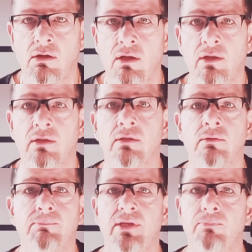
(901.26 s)
on it,
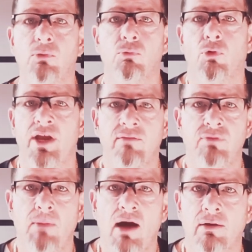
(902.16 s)
people raved
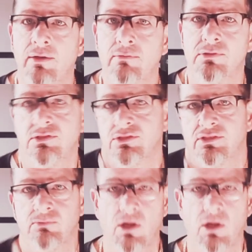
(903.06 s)
about it. It was just some great